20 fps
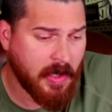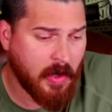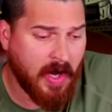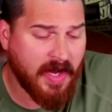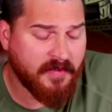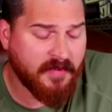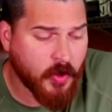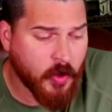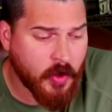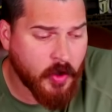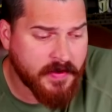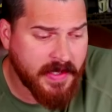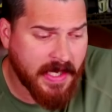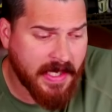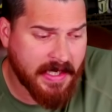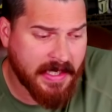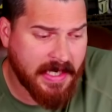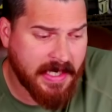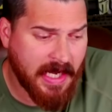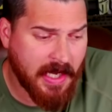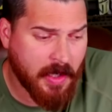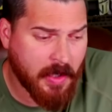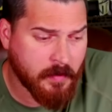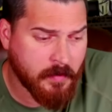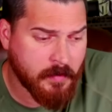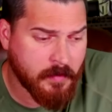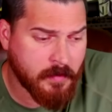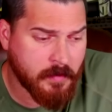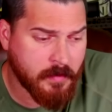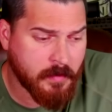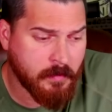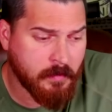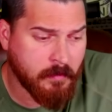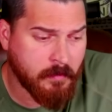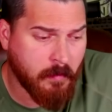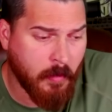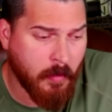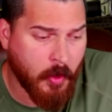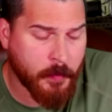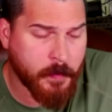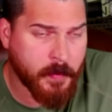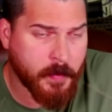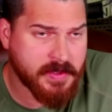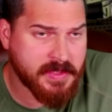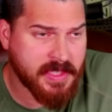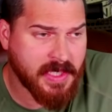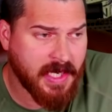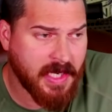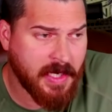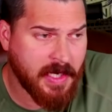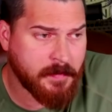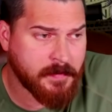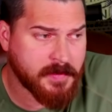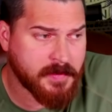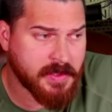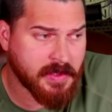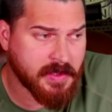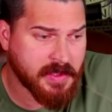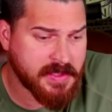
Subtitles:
Now, I've heard that account multiple times